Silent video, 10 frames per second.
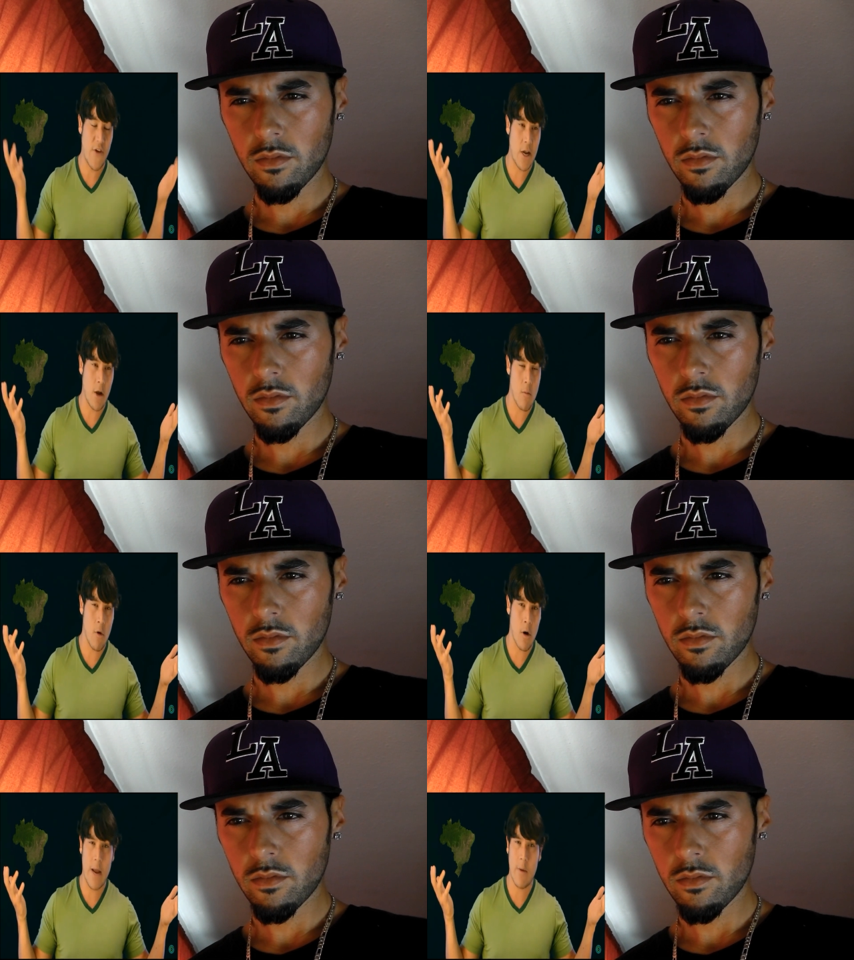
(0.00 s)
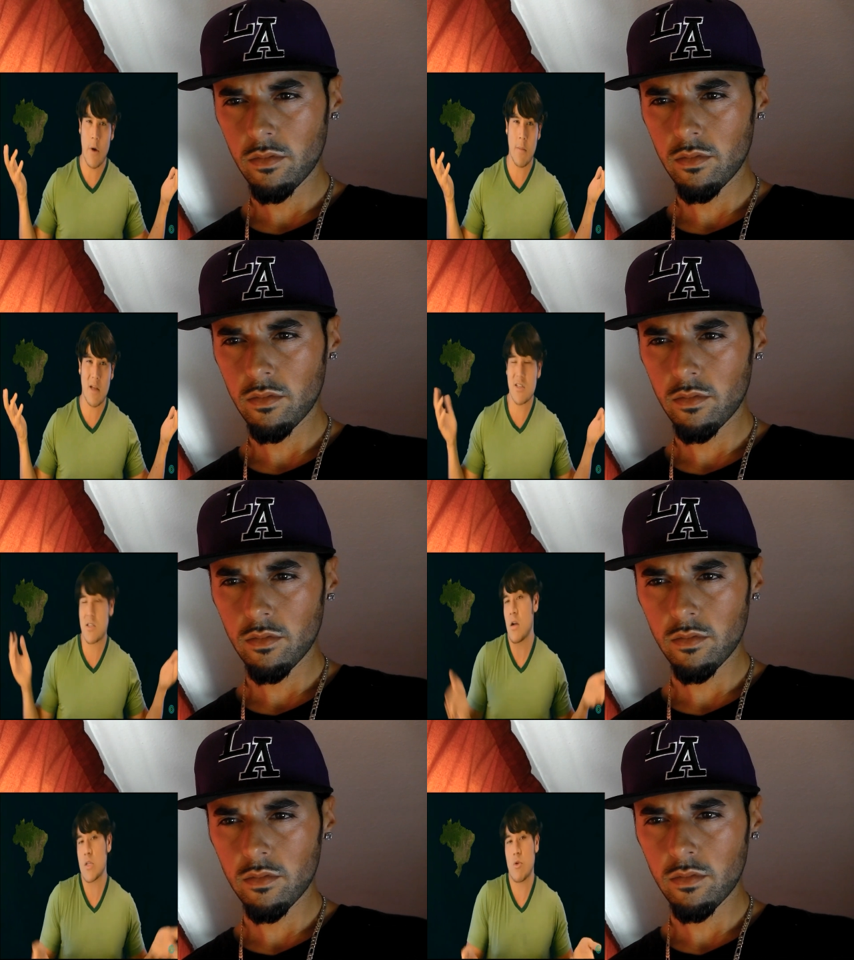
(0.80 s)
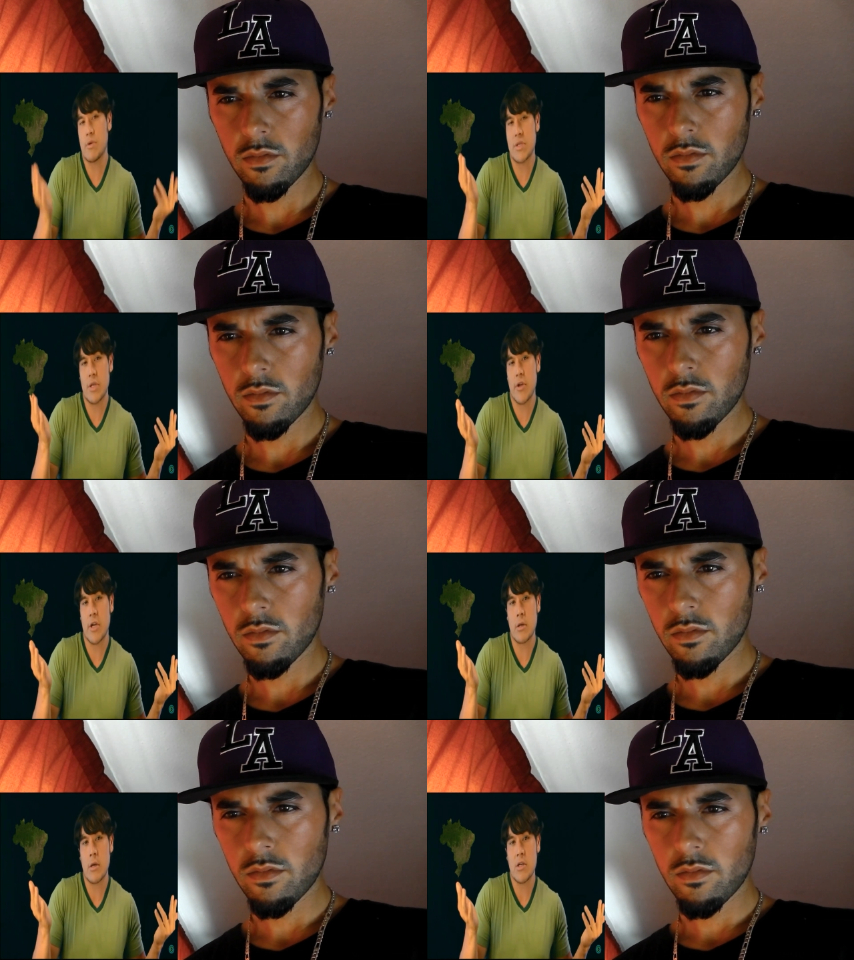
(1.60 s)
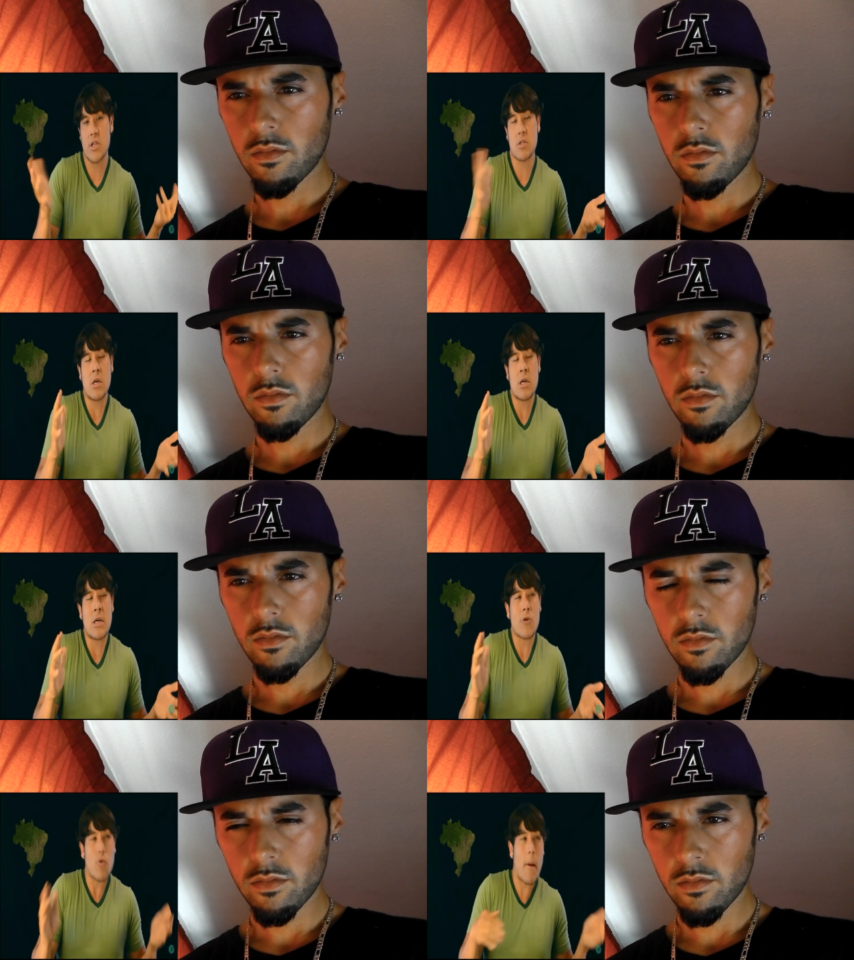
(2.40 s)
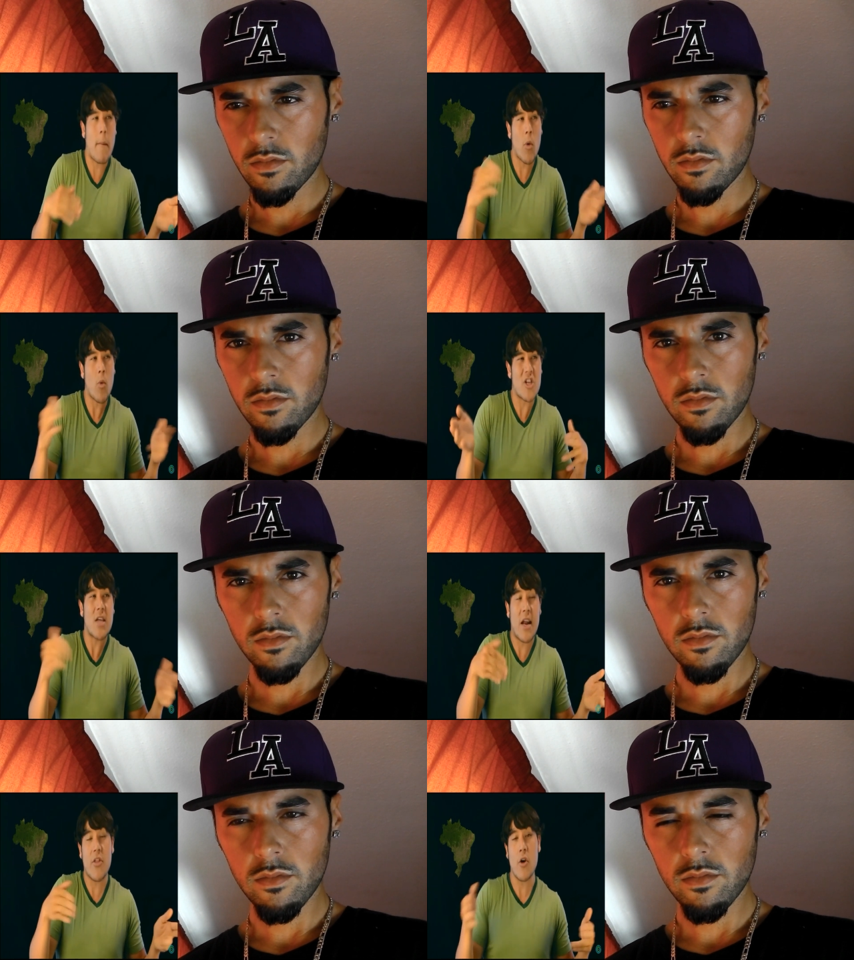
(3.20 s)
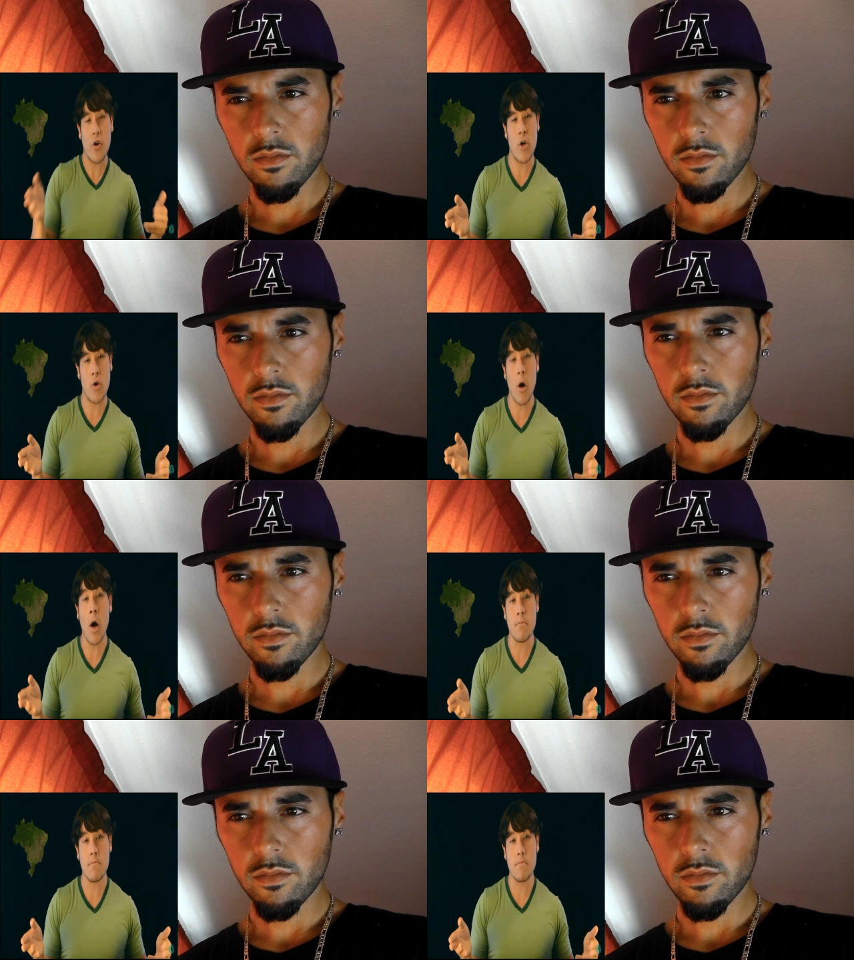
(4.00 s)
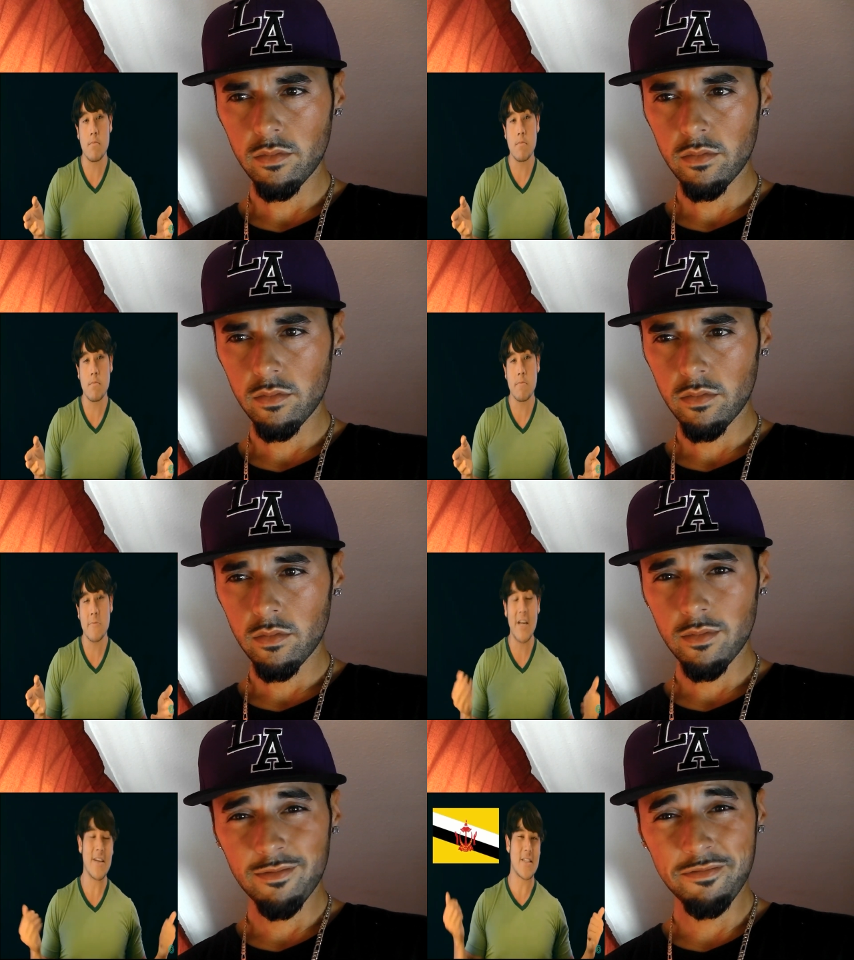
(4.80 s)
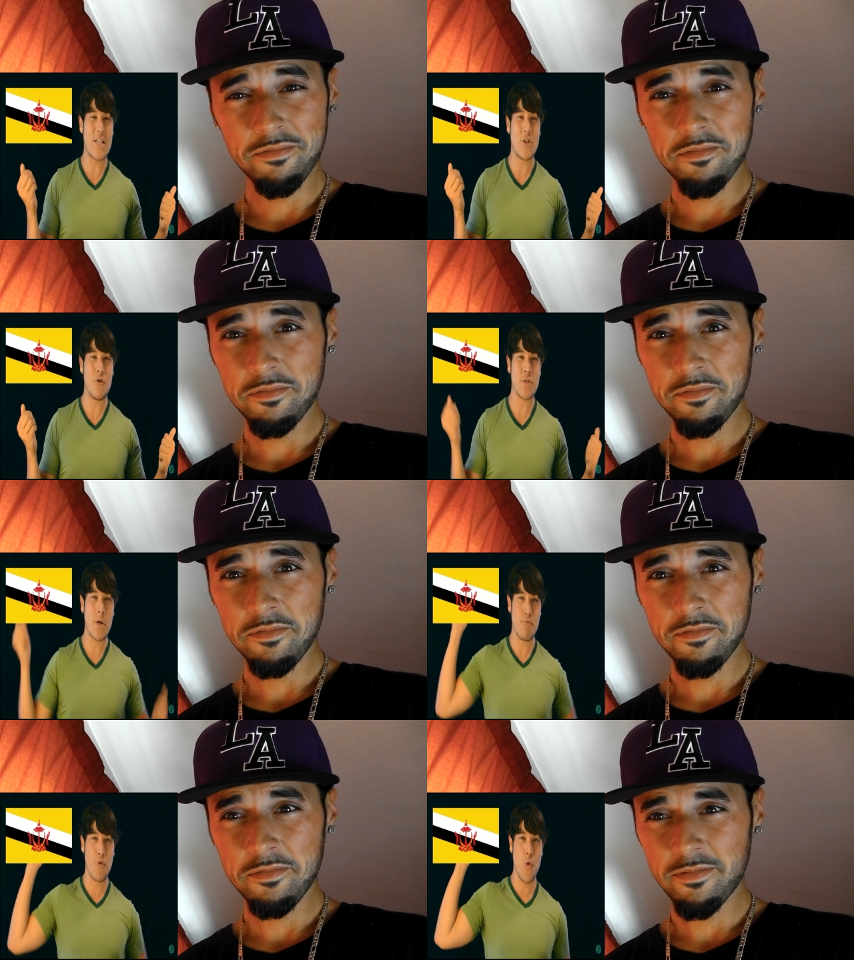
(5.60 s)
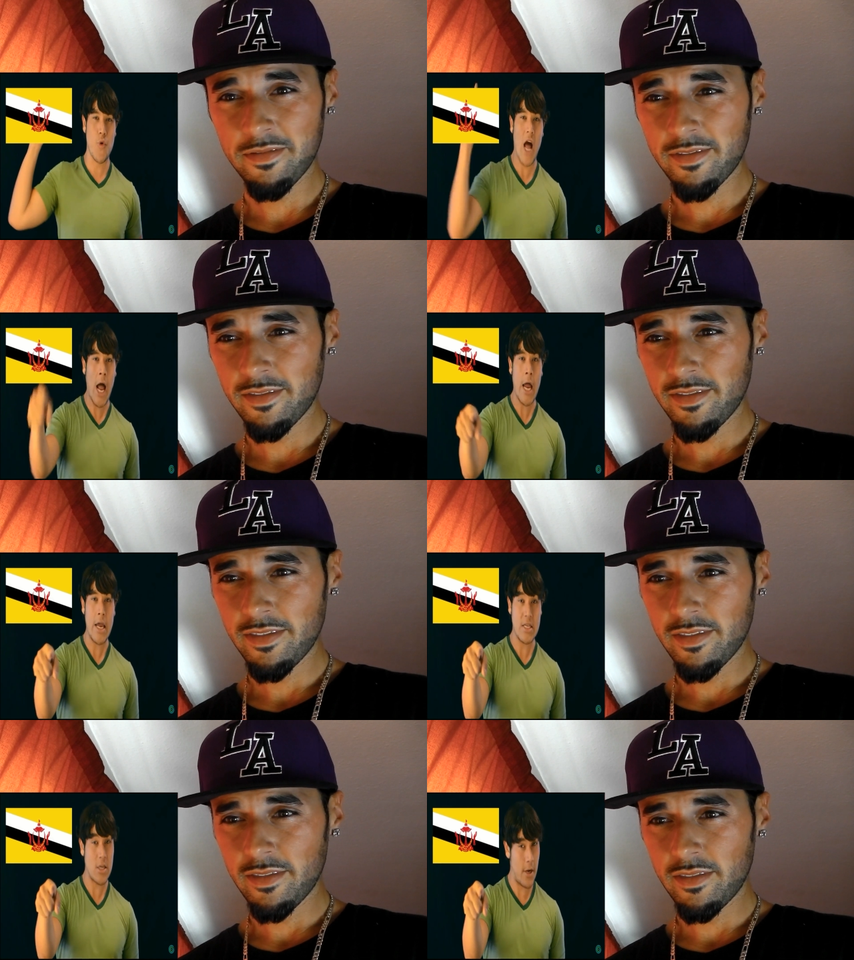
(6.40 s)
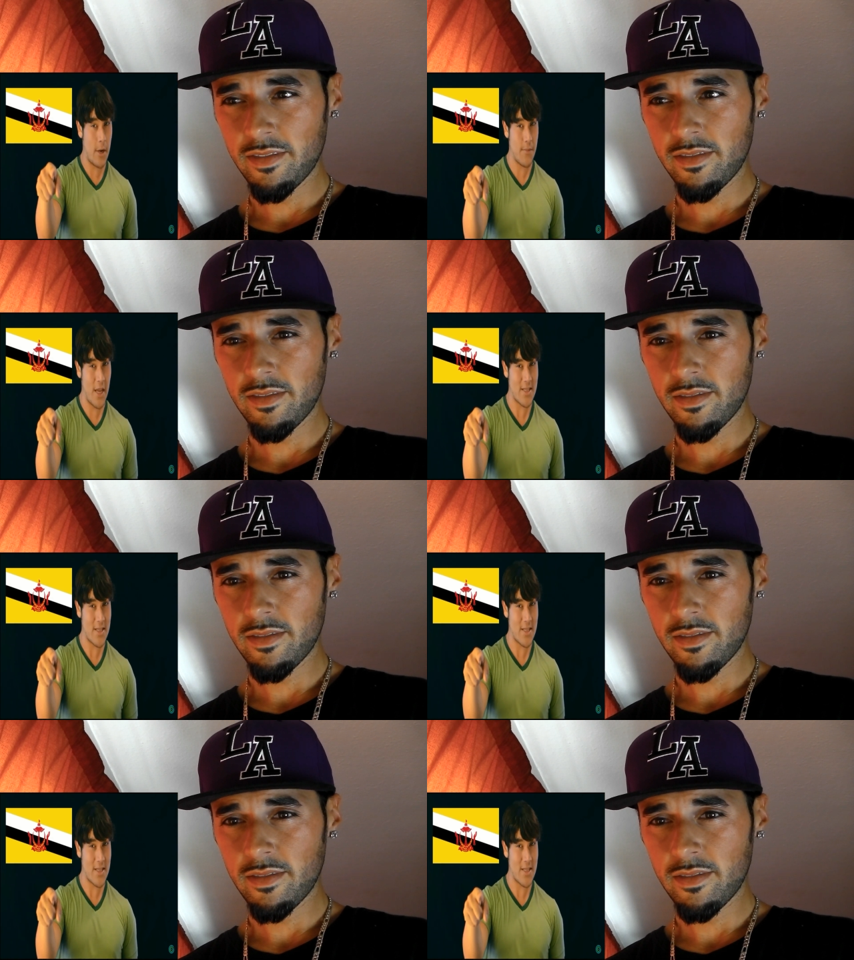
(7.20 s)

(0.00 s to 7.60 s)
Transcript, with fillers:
Speaker 1: And to find out more, I recommend just talk to a Brazilian. Just remember which side of the cookie you're on. Stay tuned. Brunei is coming up